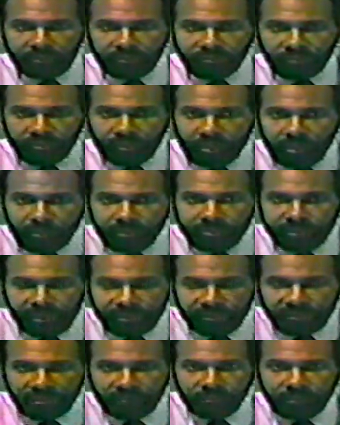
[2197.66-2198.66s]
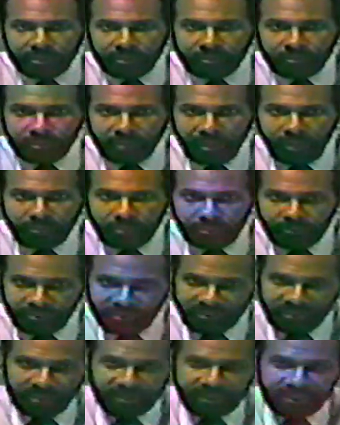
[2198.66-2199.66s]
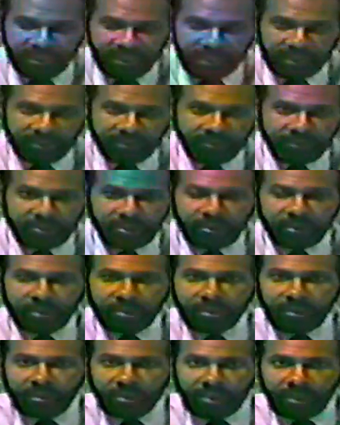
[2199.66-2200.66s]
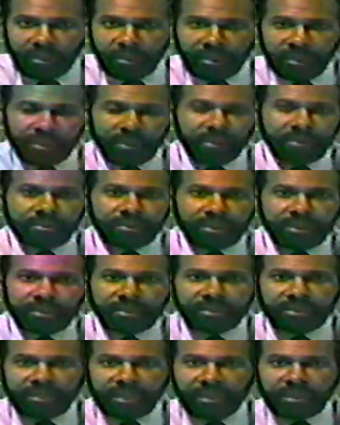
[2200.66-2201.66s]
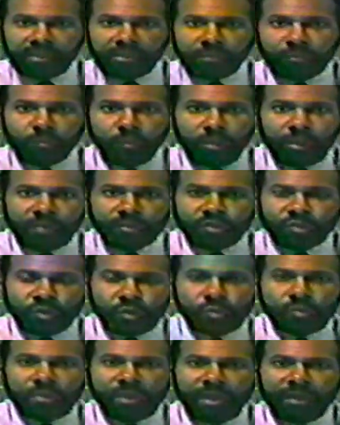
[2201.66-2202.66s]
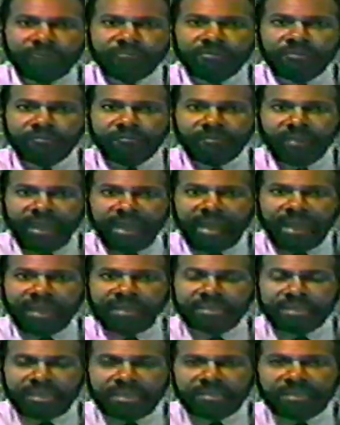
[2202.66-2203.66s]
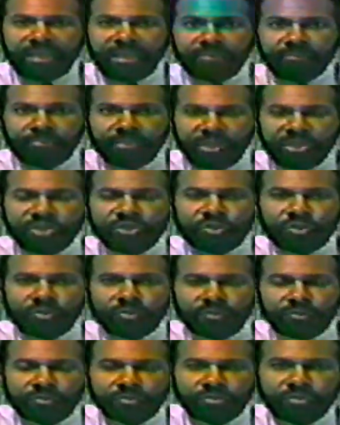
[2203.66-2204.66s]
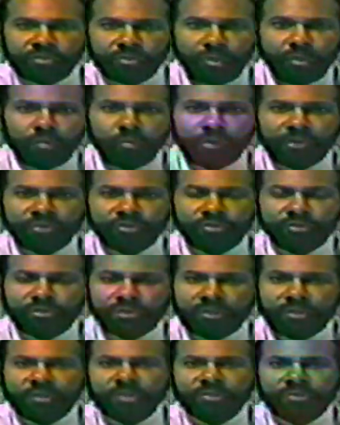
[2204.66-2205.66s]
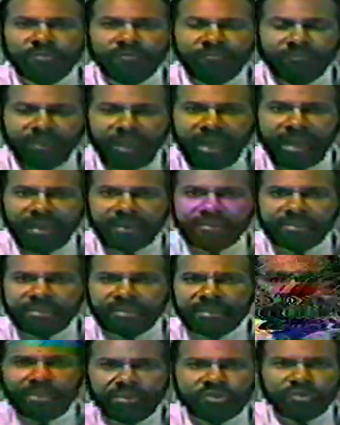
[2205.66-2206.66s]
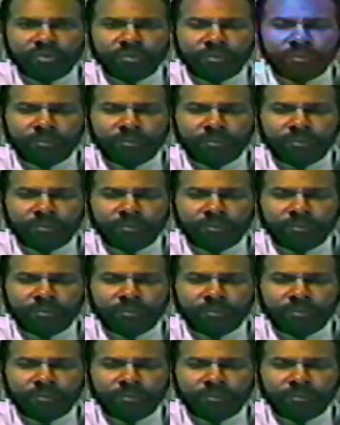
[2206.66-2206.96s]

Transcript: Draw a picture of what the problem is indicating and indicating what you have to find in that picture. Show what you need to find in the picture.